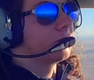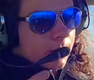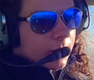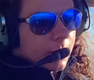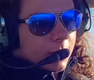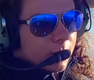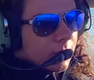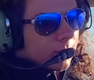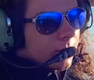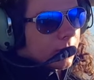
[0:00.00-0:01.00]
Alright, coming
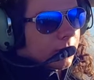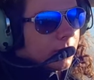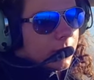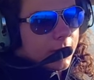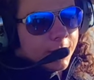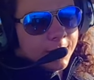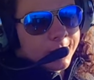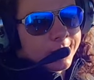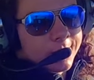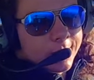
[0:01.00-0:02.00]
up on
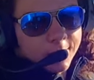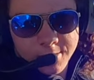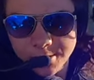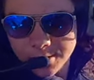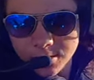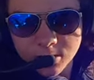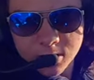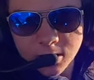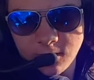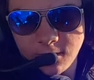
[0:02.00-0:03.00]
our
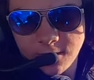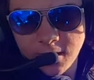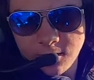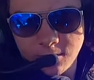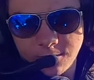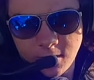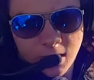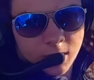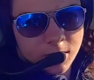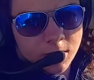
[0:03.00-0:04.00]
7,500
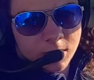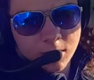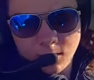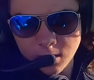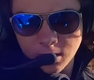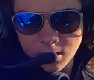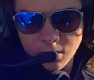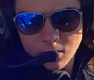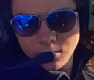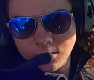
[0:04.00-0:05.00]
feet, there we
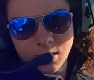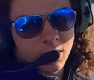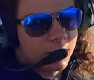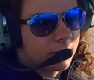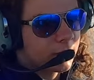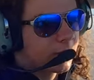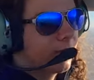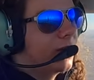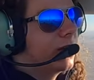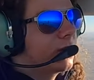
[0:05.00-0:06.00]
go. Alright, looks like a
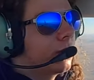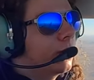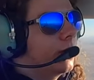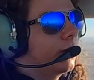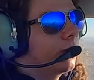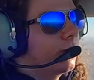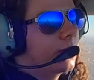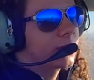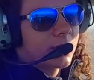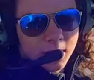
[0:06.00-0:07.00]
minute
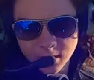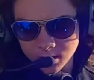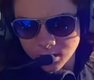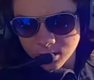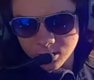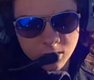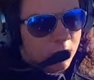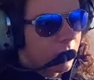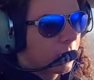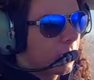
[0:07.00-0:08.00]
23 seconds.
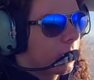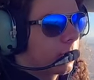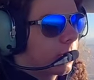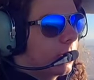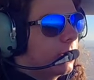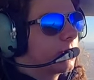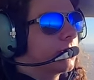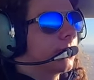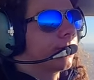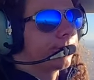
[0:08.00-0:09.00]
Interesting.